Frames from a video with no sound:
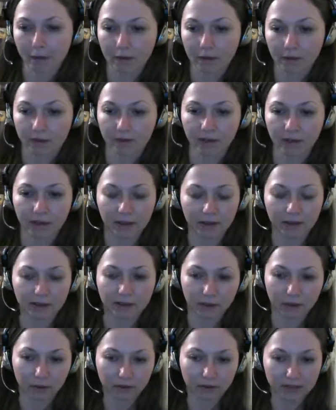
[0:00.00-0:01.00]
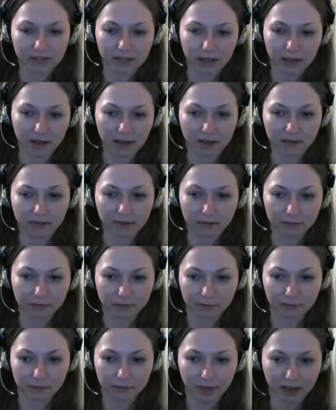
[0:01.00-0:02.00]
it always
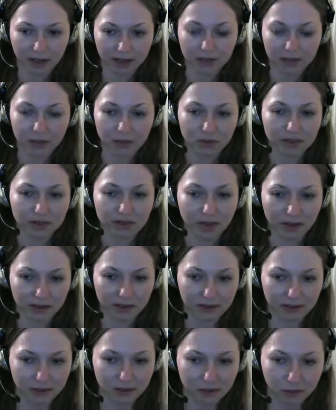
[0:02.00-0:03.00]
has two senses.